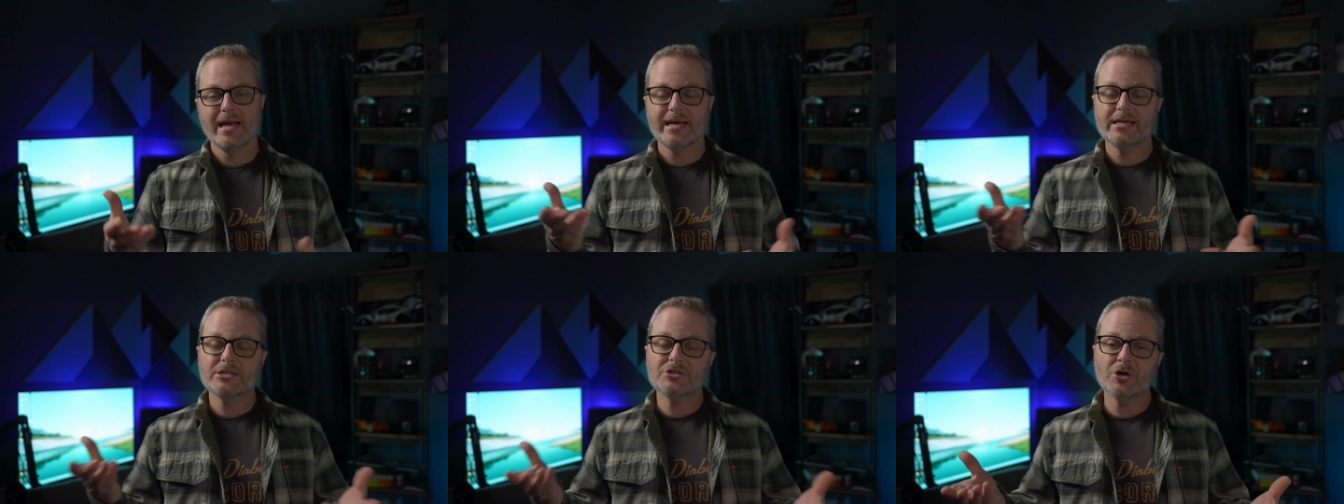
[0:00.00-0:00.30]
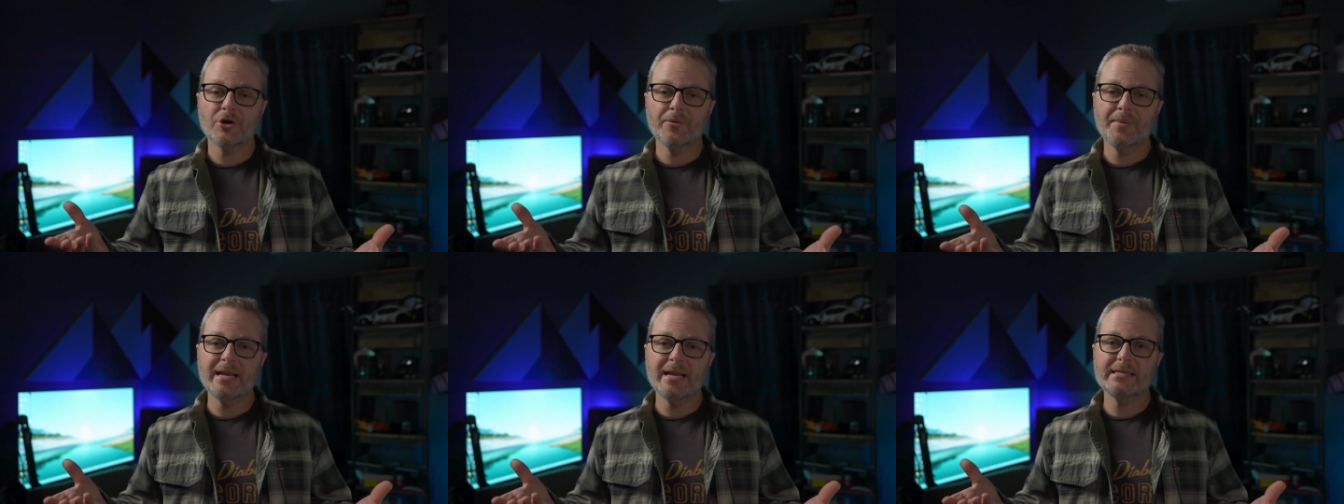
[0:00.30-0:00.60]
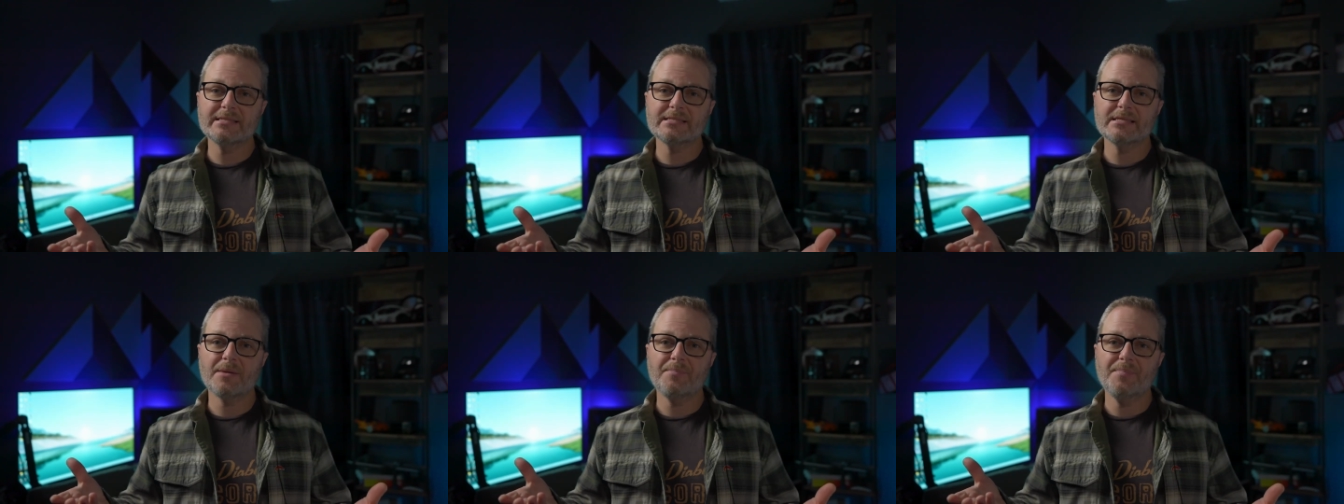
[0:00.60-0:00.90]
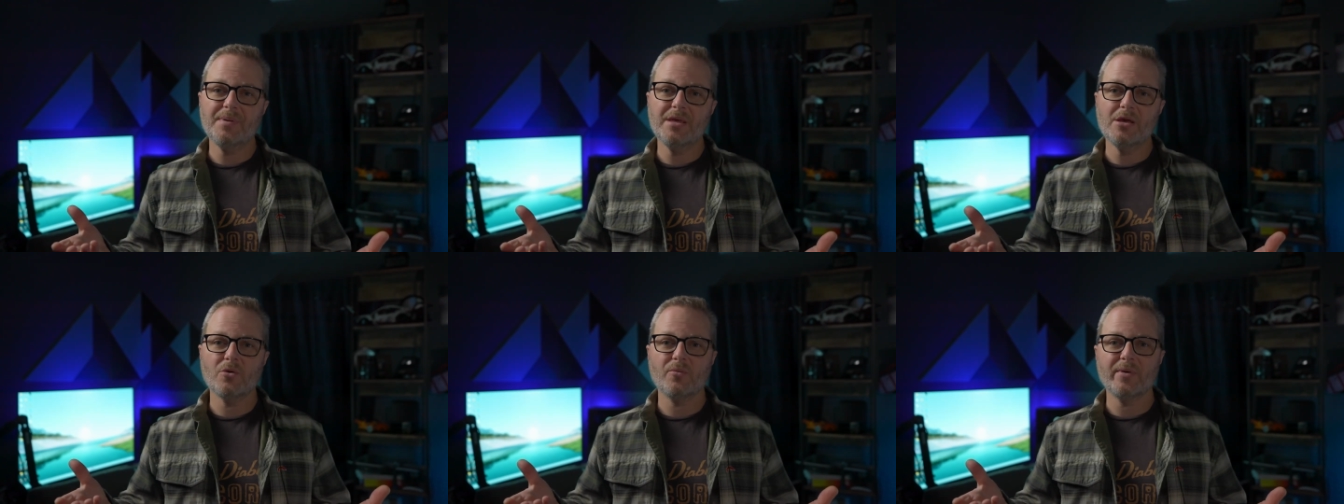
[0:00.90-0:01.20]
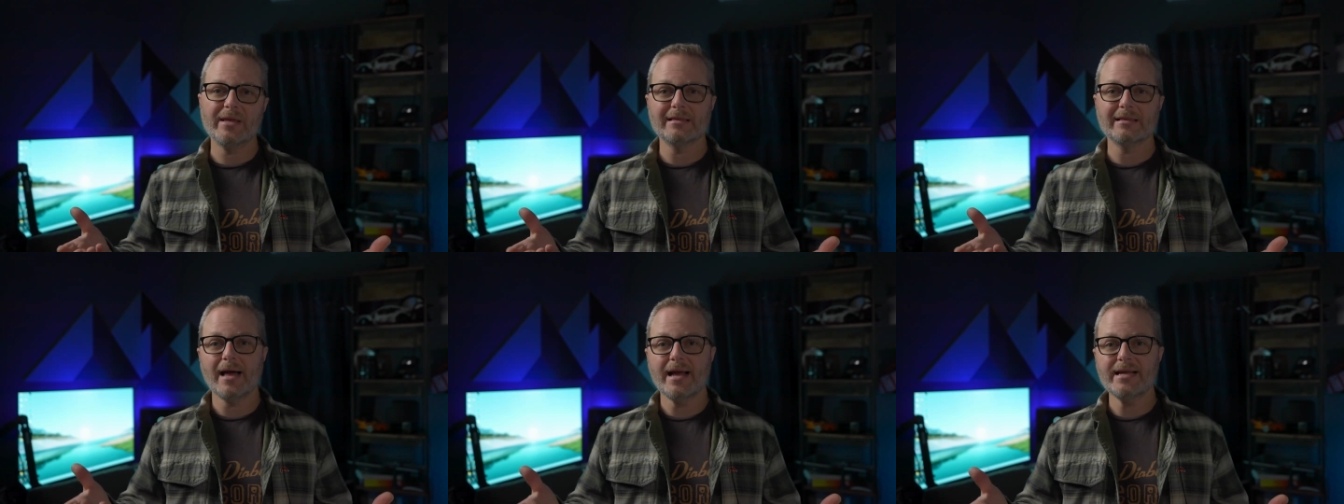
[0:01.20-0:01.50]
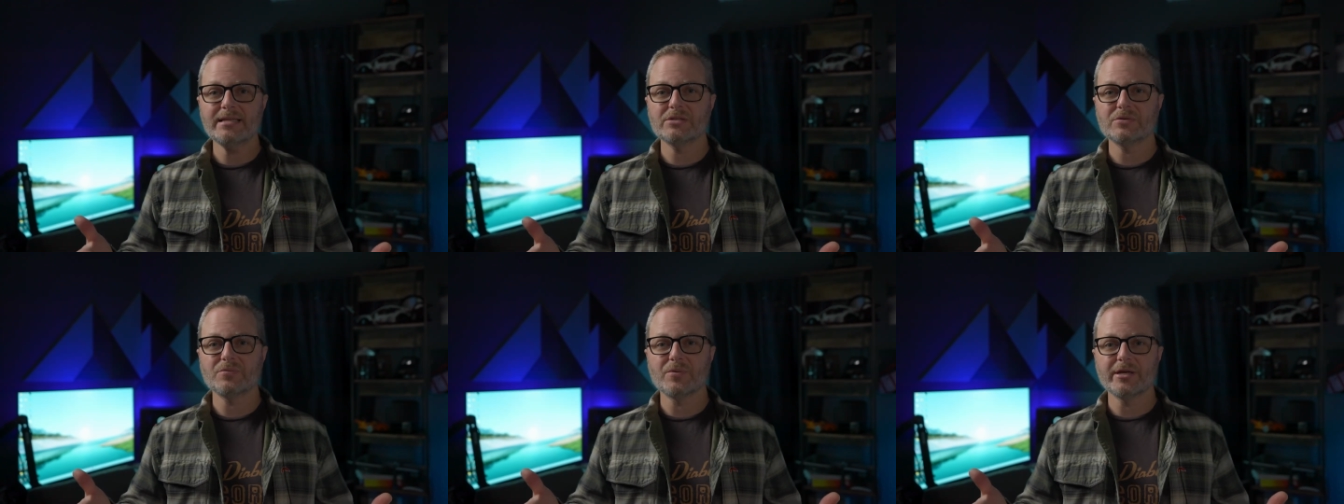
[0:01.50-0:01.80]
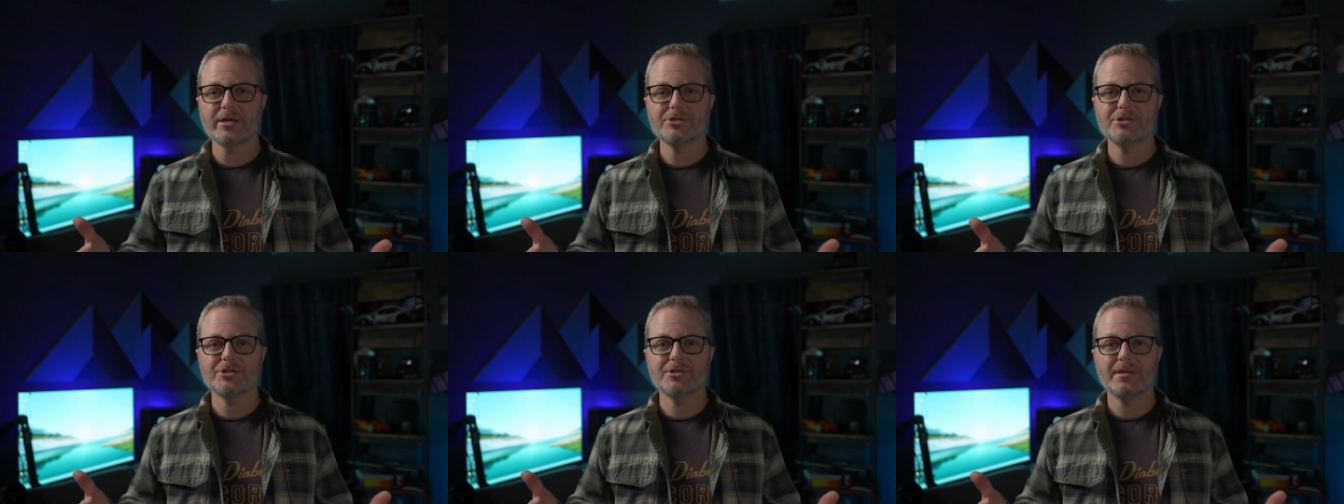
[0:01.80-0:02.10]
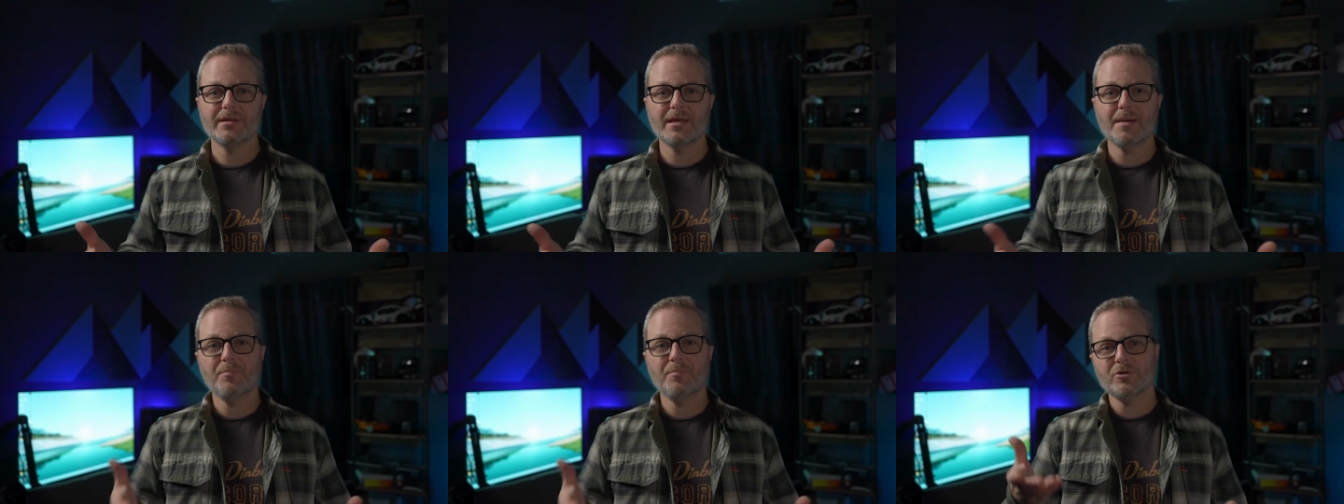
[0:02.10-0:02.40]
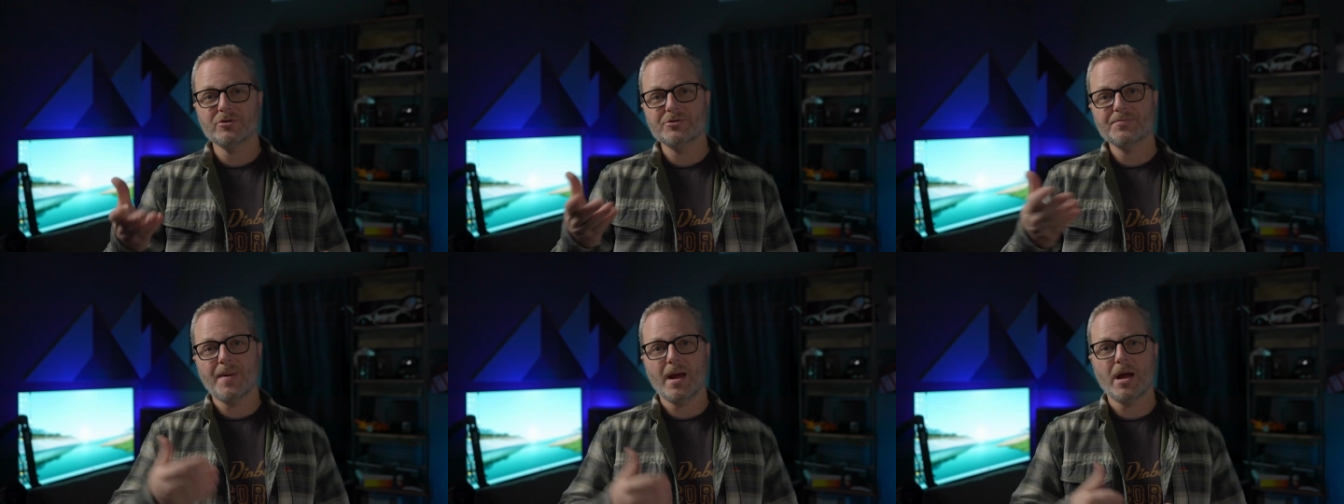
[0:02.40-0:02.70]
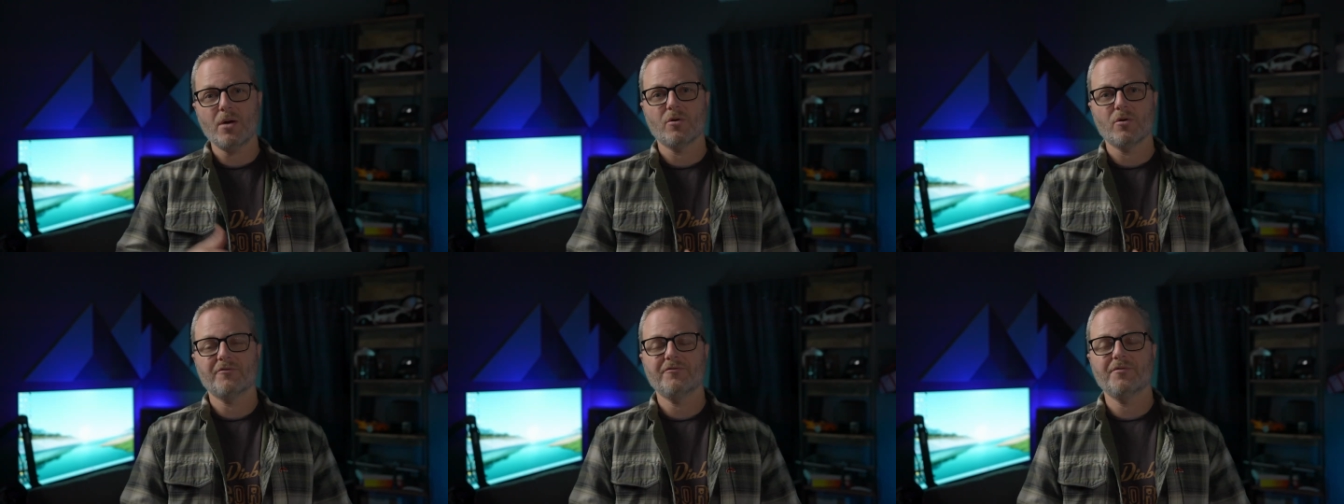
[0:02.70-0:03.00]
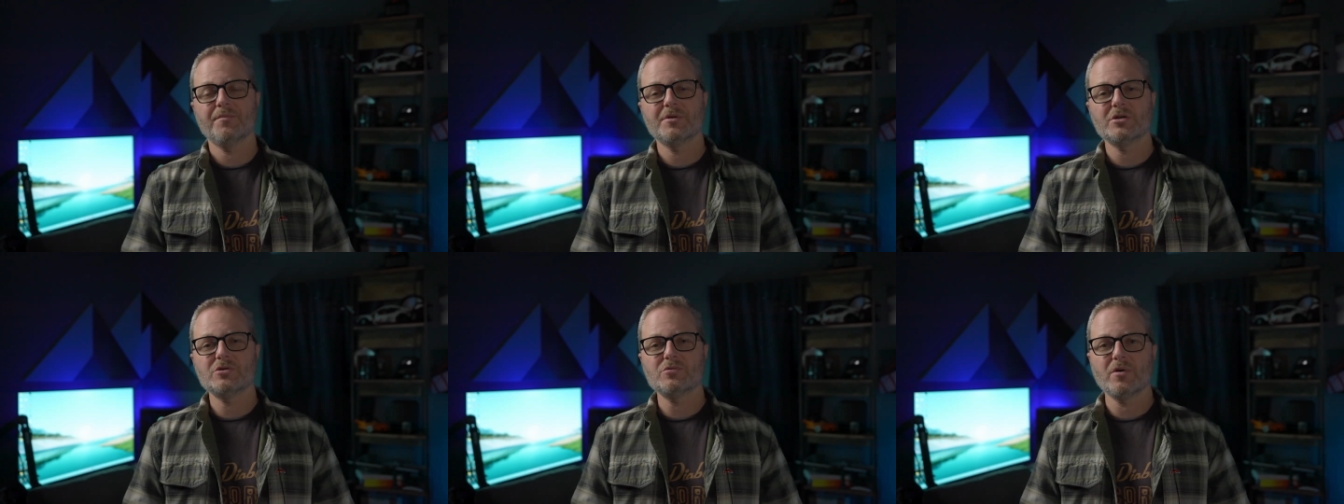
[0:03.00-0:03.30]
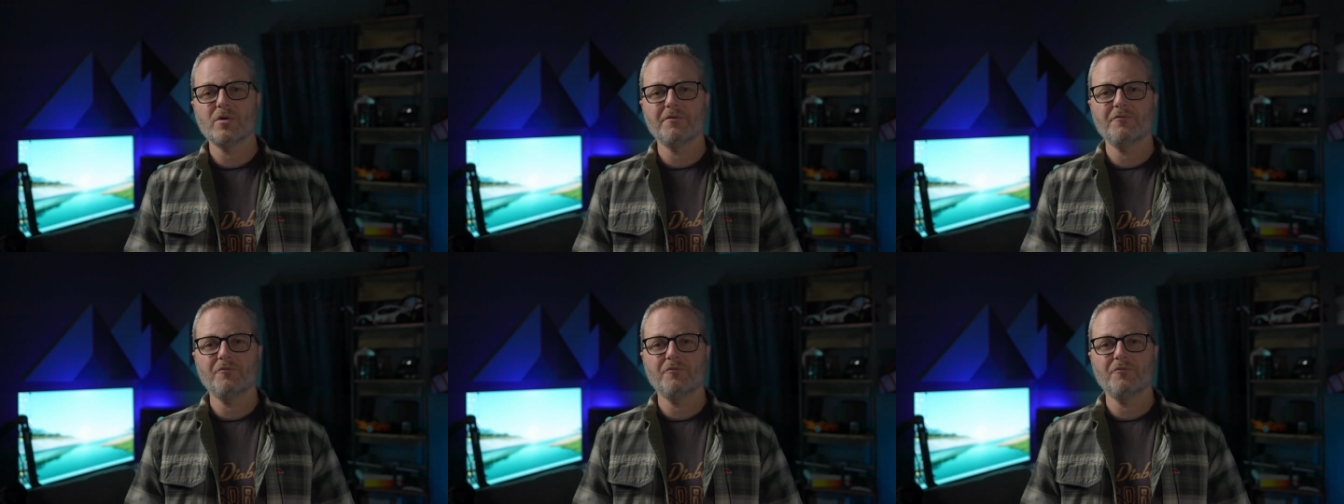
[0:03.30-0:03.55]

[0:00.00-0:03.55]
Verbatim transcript: terminates at a PoE light switch that pulls power from the 24